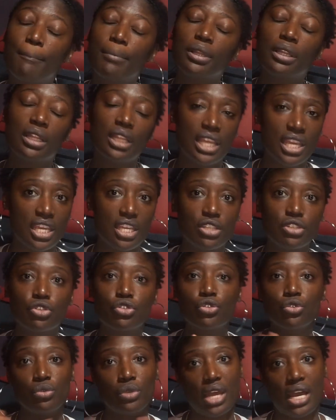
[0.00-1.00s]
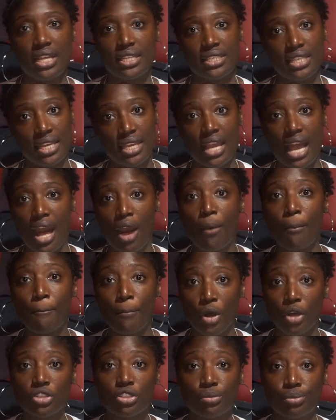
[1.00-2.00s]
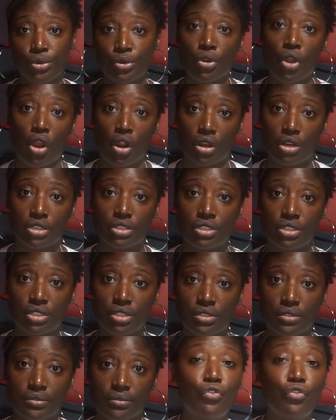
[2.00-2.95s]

please do not take out multiple cards.